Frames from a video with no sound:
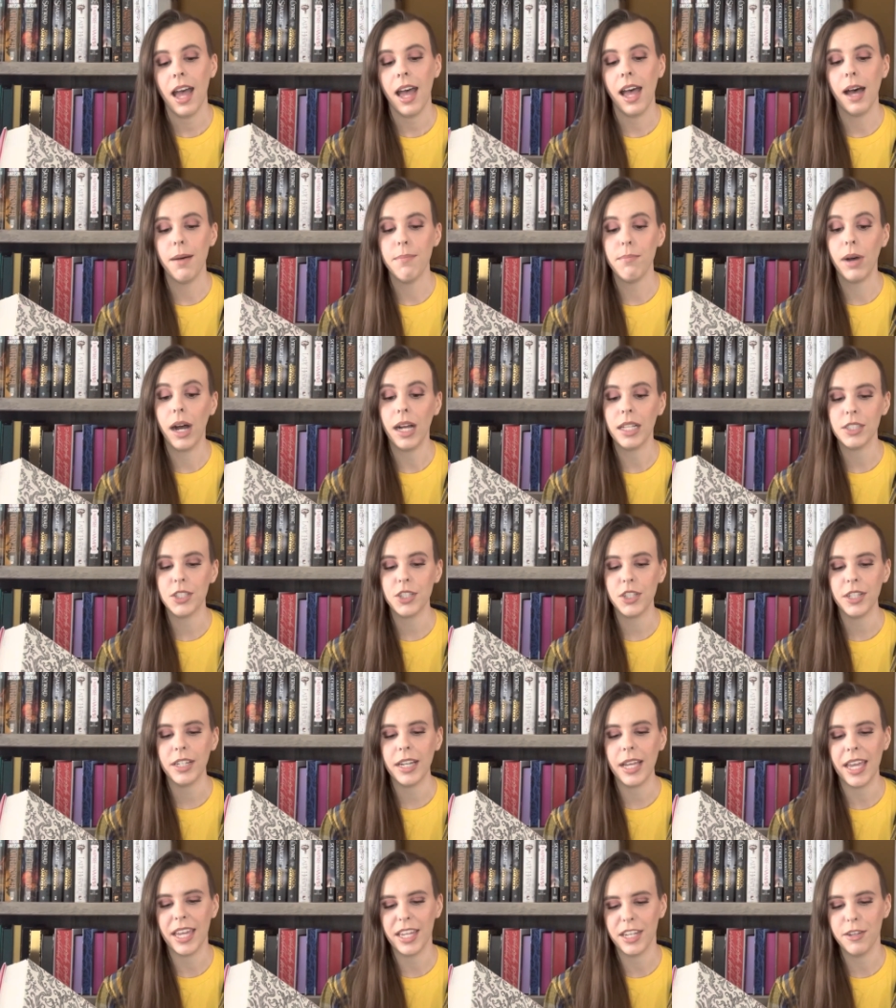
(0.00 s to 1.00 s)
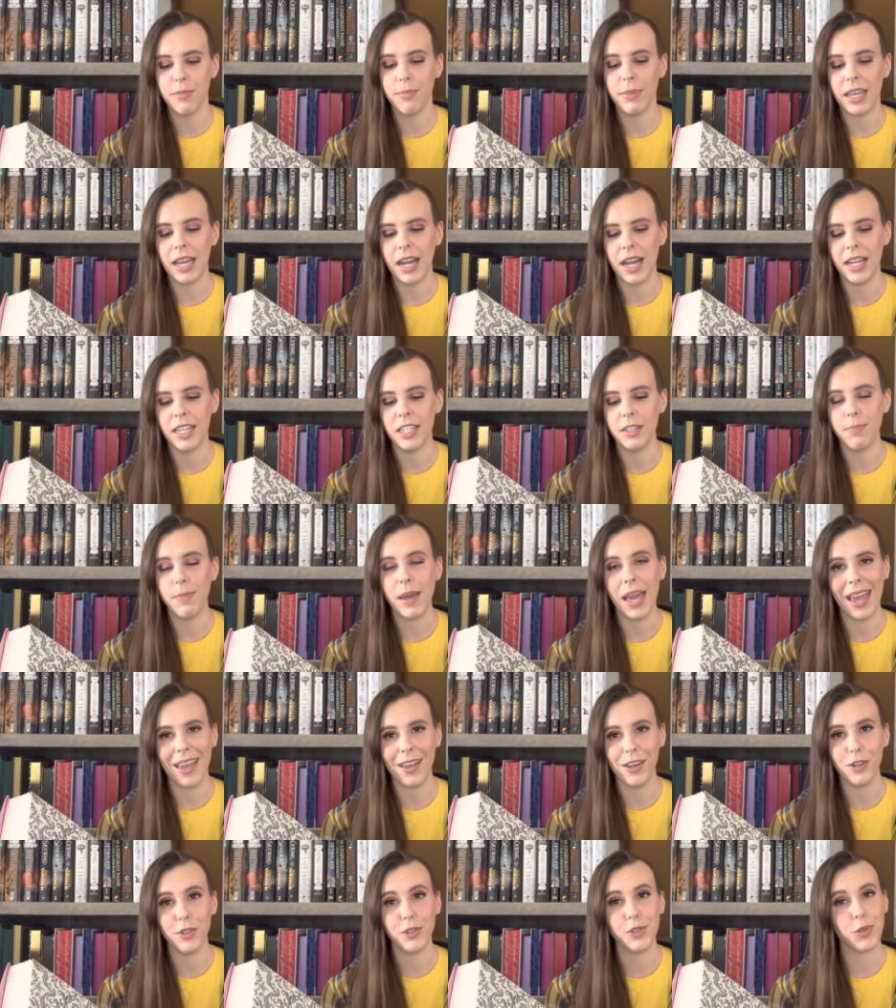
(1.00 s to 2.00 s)
a monster hidden behind
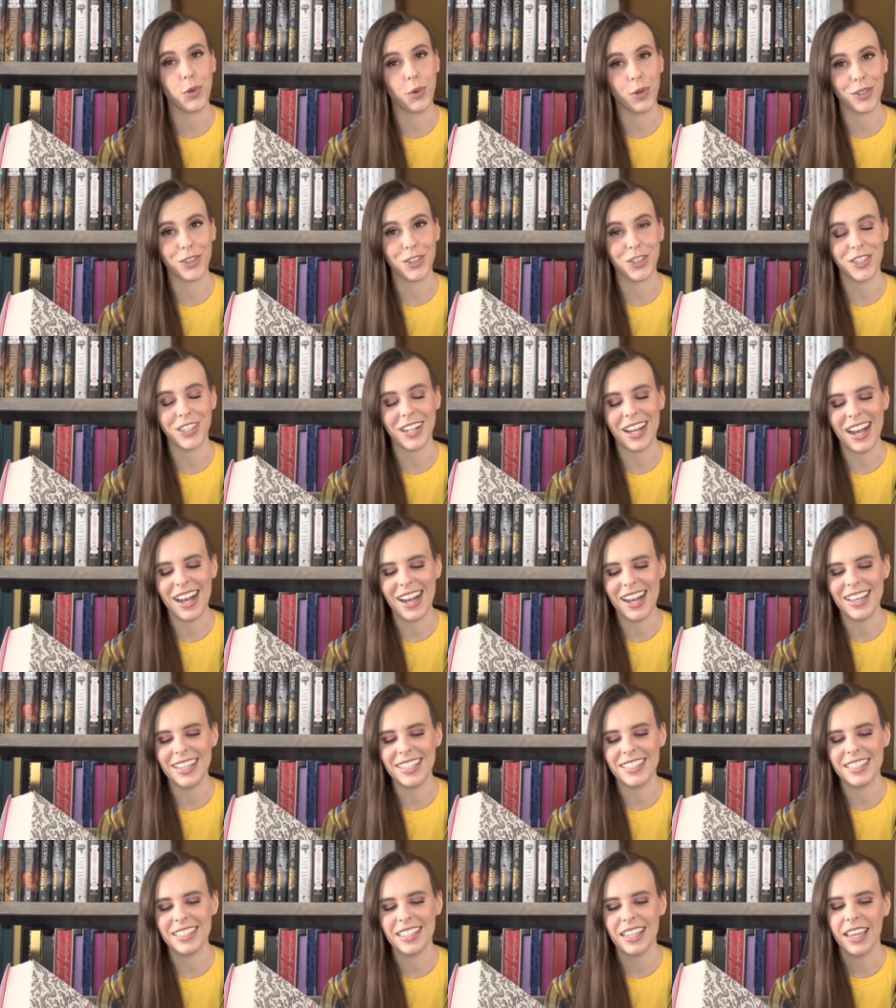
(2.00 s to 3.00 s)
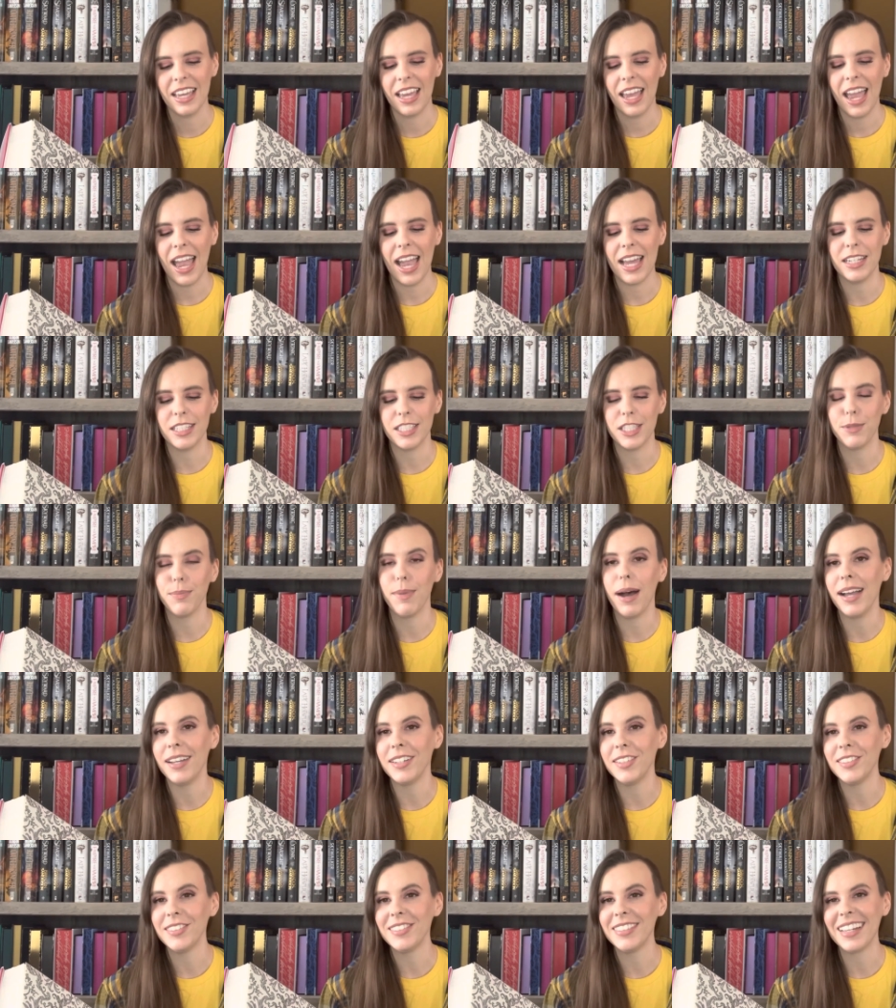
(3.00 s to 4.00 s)
pale, tortured eyes, and a
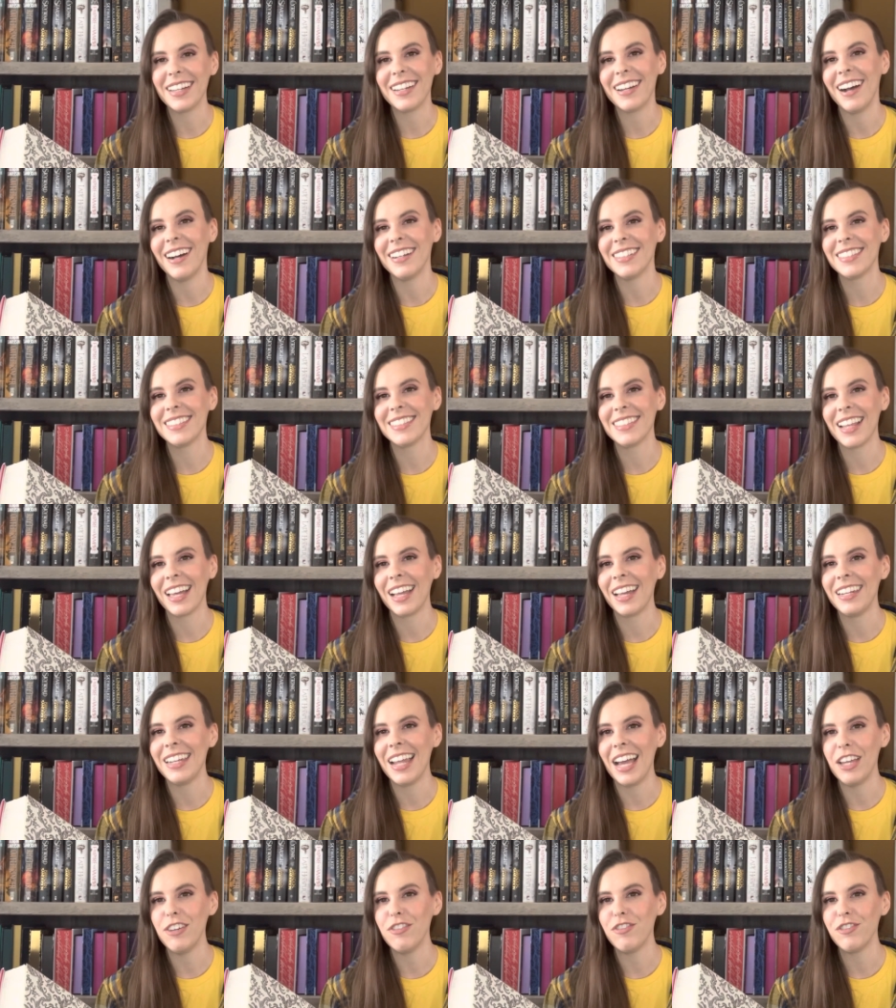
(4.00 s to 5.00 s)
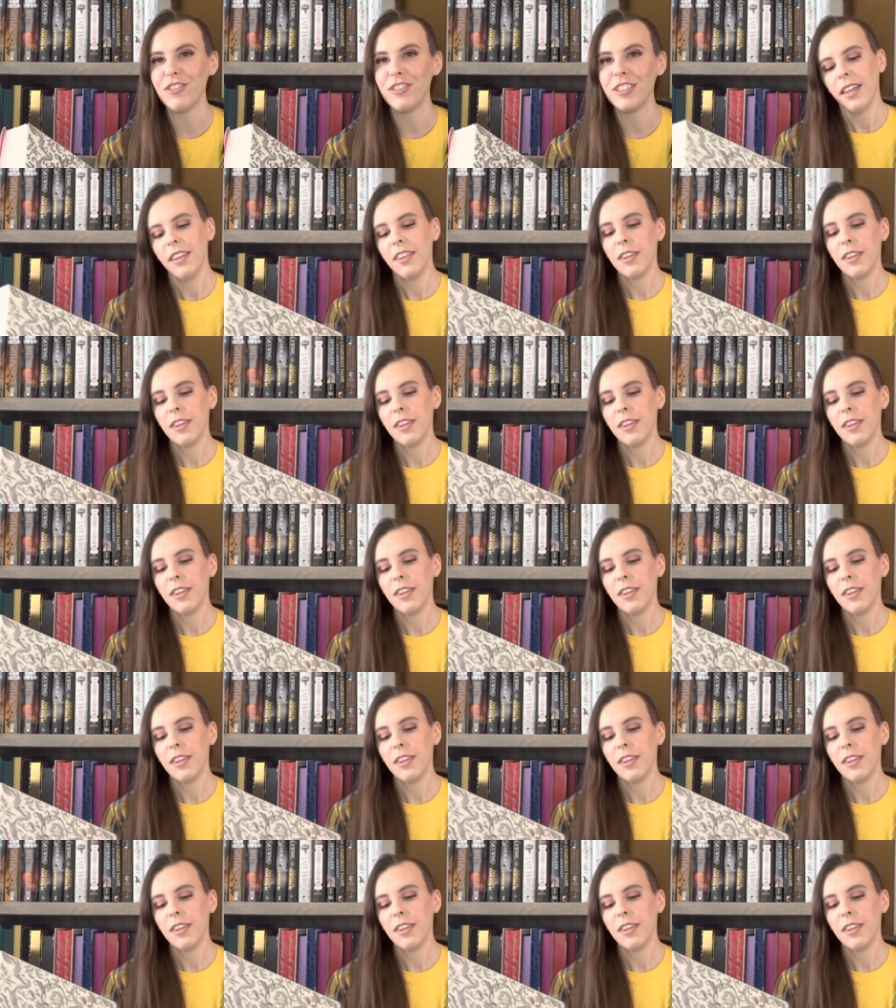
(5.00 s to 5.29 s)
smile that cuts like a knife.